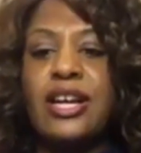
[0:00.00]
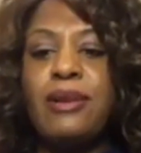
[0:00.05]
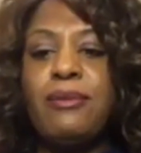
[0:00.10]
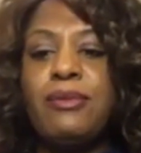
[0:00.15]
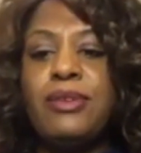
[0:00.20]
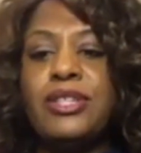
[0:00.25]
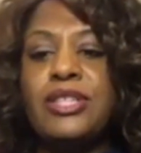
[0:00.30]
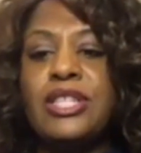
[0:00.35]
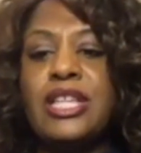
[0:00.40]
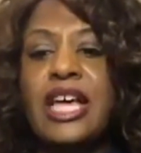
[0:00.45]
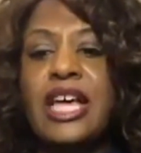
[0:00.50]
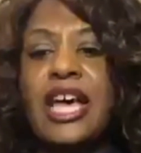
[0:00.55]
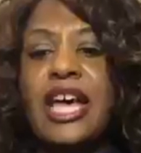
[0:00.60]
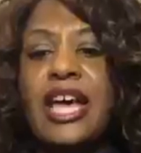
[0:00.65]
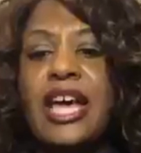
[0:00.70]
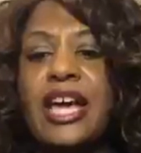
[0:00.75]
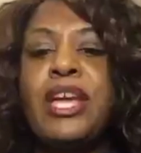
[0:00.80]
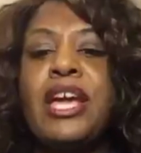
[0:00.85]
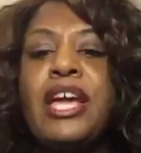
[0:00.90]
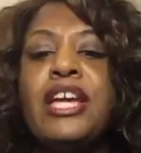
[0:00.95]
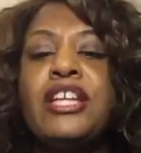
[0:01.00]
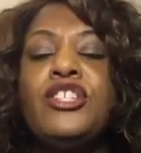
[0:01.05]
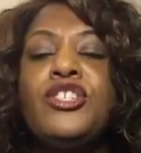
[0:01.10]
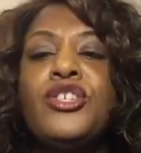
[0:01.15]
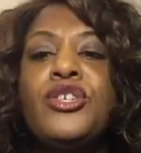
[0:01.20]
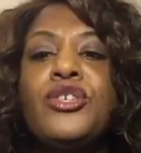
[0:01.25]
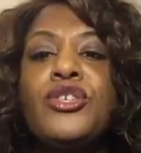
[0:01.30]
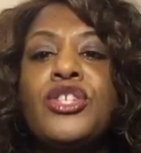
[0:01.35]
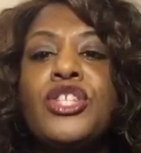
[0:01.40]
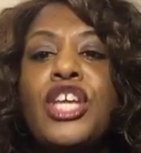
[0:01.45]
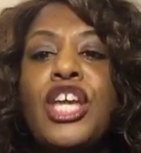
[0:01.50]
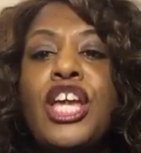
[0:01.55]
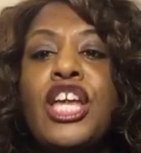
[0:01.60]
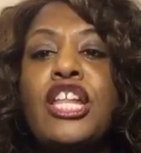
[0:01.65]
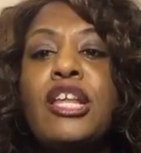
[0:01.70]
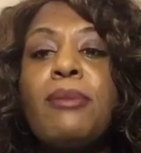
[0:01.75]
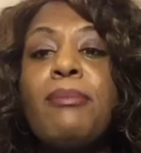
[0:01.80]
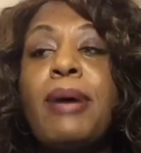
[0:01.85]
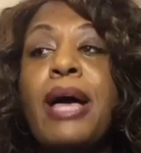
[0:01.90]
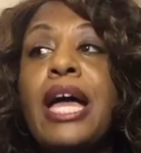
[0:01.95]
It was like, does
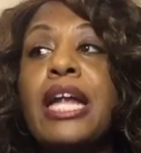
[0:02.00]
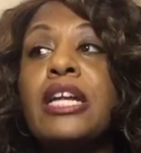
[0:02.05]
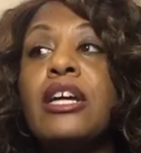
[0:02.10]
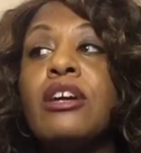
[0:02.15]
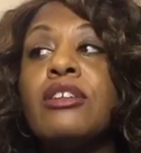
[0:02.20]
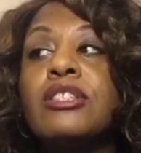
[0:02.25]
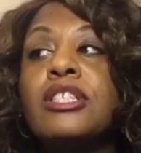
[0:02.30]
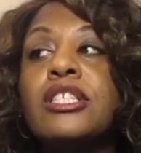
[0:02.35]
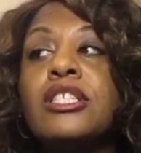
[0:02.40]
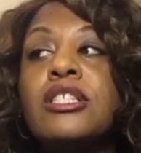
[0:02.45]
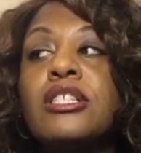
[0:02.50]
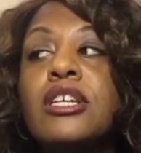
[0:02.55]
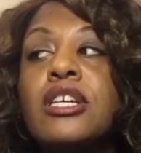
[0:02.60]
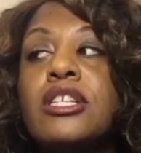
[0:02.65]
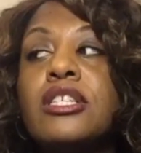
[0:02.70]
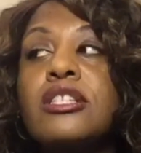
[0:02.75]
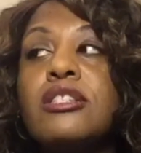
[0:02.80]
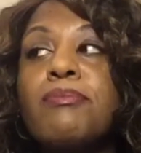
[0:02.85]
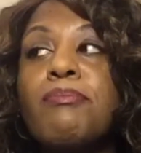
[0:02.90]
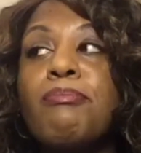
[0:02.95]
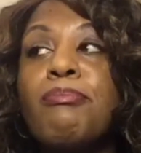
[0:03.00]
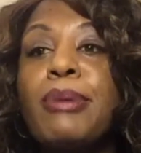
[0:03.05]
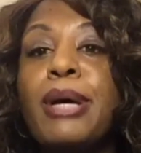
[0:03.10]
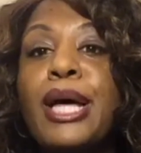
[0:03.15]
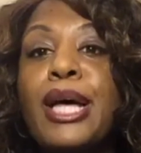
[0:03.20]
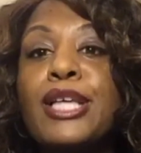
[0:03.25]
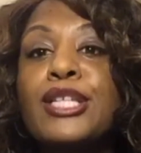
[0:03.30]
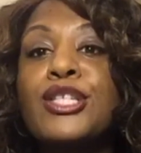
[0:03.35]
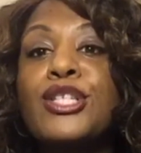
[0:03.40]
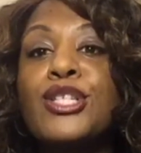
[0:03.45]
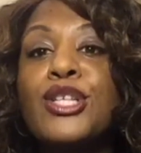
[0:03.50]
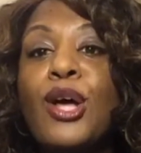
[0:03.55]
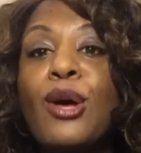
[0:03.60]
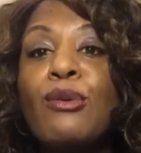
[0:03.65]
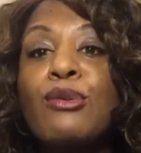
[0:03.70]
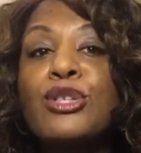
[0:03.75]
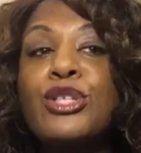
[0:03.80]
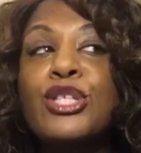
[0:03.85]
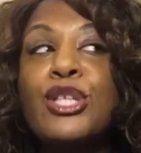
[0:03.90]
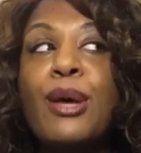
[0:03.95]
anybody on this bus
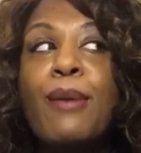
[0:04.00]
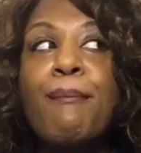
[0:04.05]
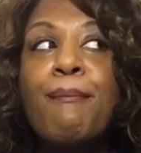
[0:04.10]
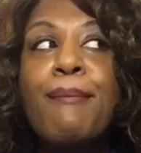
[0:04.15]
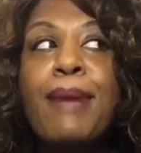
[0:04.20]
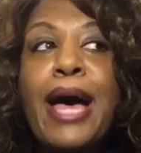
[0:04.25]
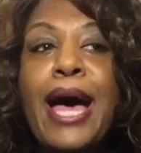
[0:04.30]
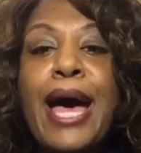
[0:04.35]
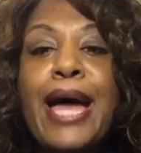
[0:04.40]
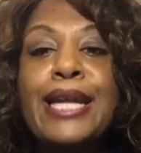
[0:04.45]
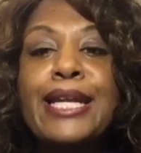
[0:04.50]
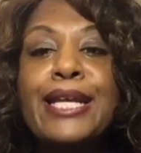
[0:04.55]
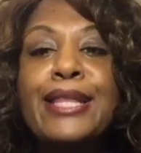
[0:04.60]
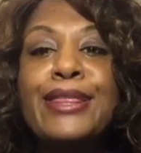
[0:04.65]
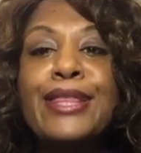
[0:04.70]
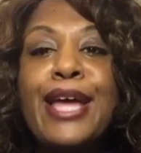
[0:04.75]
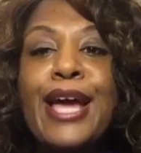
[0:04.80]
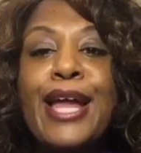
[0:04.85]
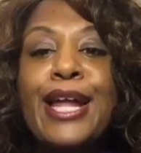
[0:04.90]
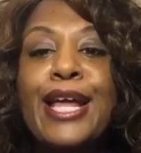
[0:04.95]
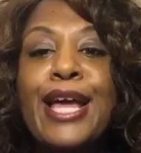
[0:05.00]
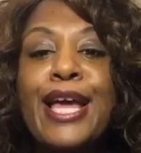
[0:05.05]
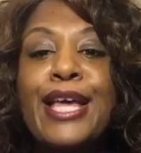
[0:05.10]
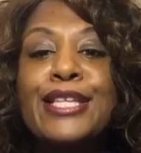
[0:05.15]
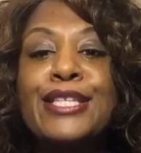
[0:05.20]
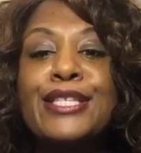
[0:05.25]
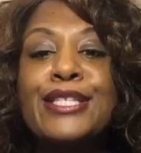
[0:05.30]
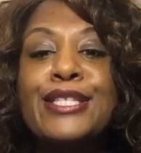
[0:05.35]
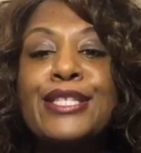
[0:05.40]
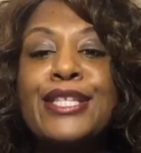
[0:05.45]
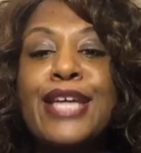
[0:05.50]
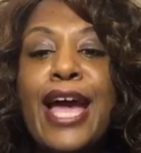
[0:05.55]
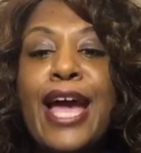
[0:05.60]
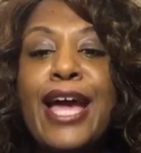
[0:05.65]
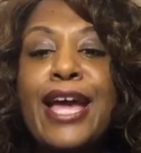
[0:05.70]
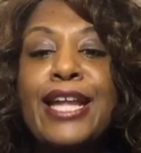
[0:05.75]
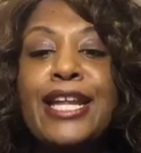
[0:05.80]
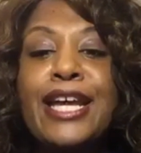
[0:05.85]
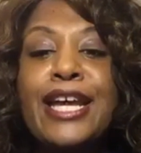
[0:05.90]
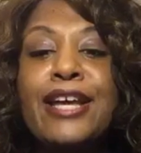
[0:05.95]
know somebody that has
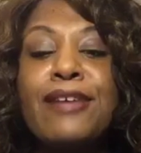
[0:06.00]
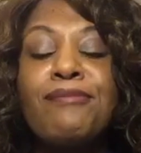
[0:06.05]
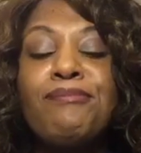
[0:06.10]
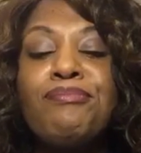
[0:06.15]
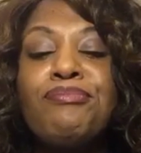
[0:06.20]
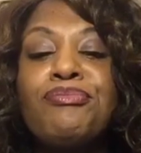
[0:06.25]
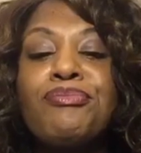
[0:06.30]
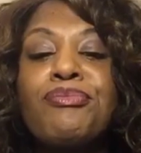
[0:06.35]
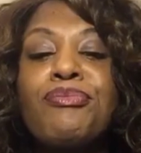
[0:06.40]
dated